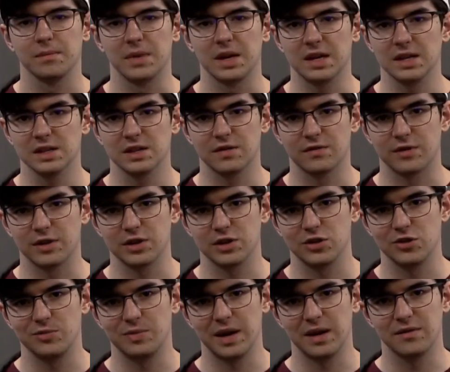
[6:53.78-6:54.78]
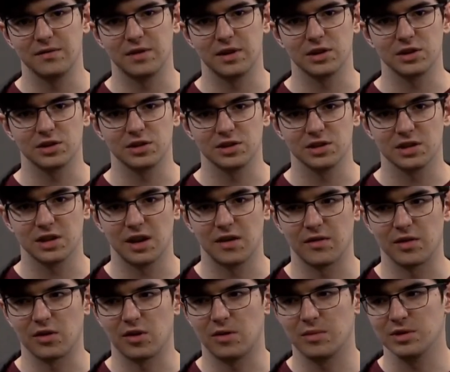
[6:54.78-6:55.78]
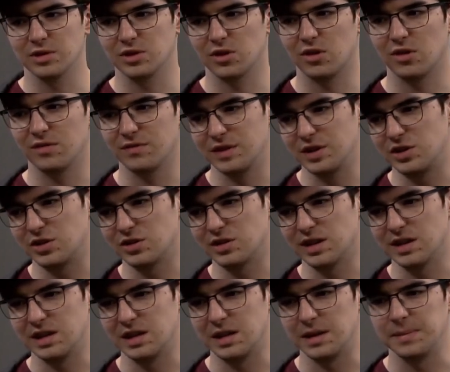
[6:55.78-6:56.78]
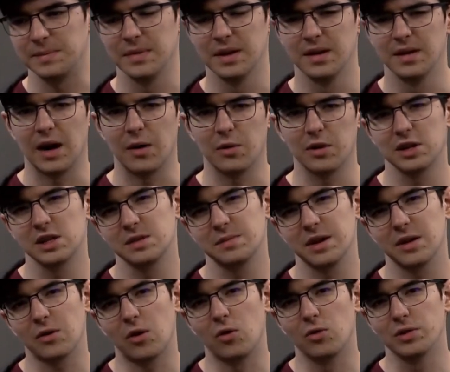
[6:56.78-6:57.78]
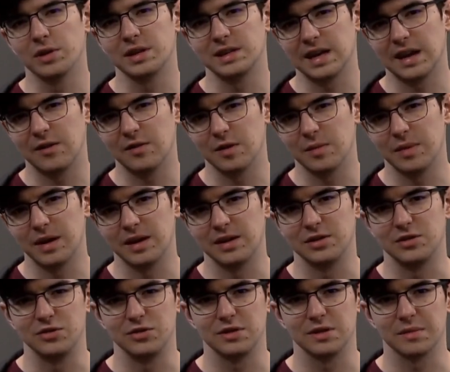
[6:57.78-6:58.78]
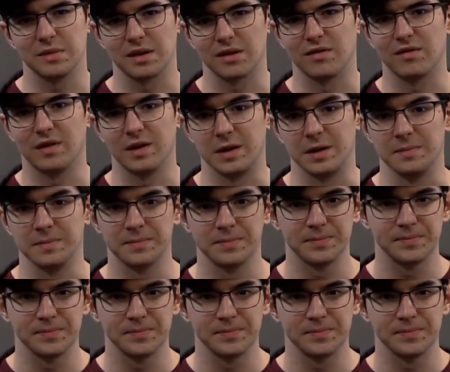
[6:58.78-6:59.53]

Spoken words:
Because the first 2 pen functions covered almost all features I needed, I wanted to make holding down the pen do something funny.